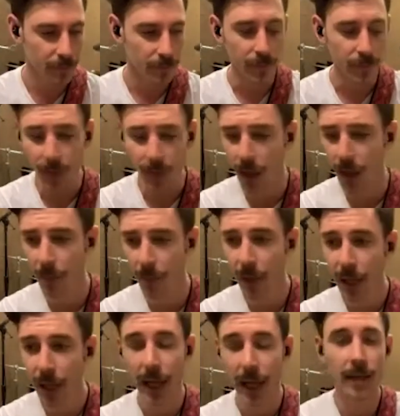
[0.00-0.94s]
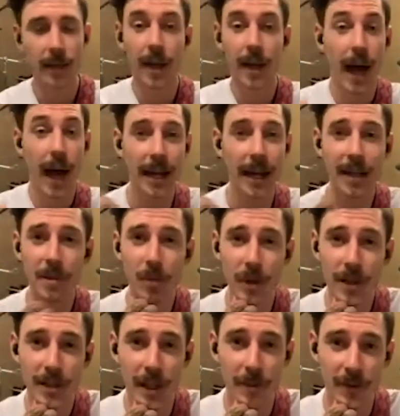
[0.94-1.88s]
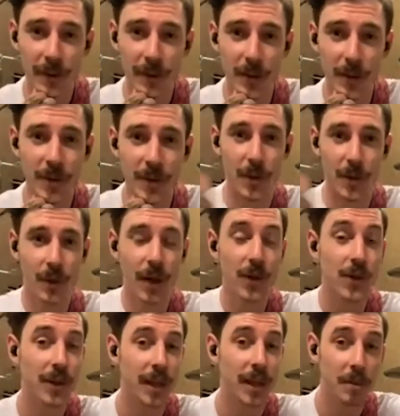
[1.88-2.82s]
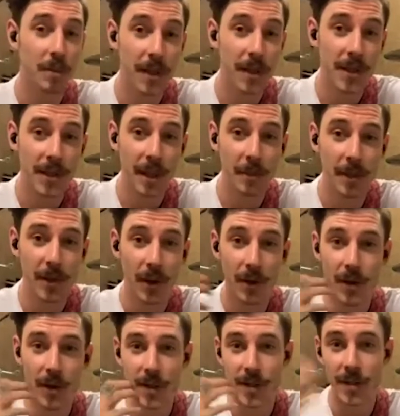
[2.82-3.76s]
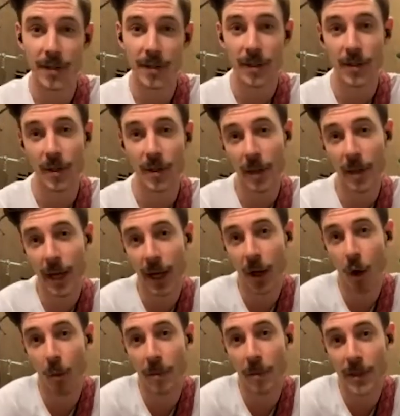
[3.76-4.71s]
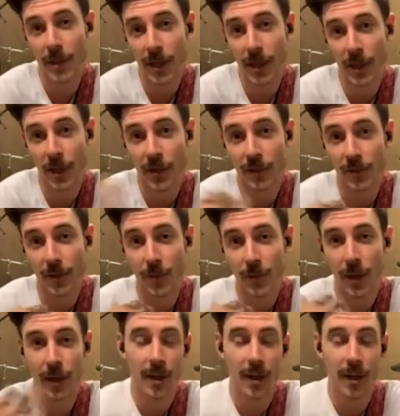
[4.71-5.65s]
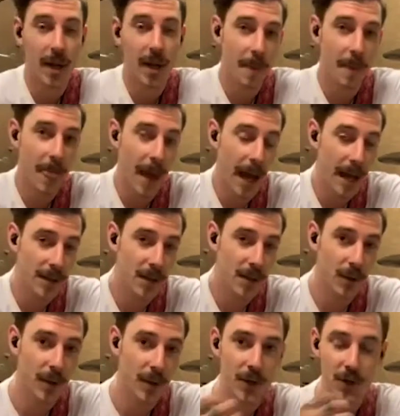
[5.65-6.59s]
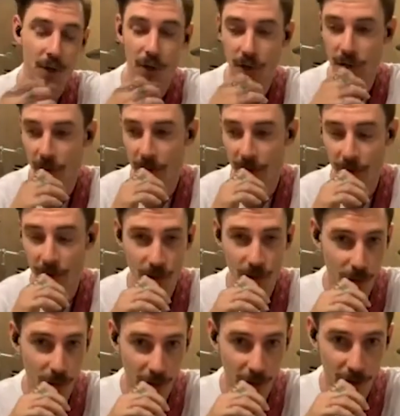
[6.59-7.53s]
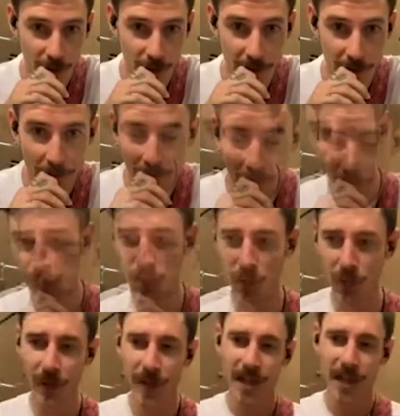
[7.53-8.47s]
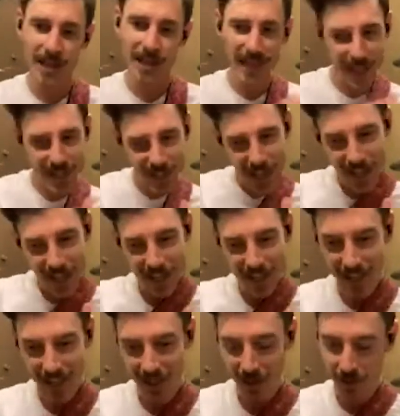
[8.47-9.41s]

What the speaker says: And at any point in time, if anyone has a question, like, please let me know. This can be kind of open discussion. If you want to ask a question or something, it's totally great. So that's the idea.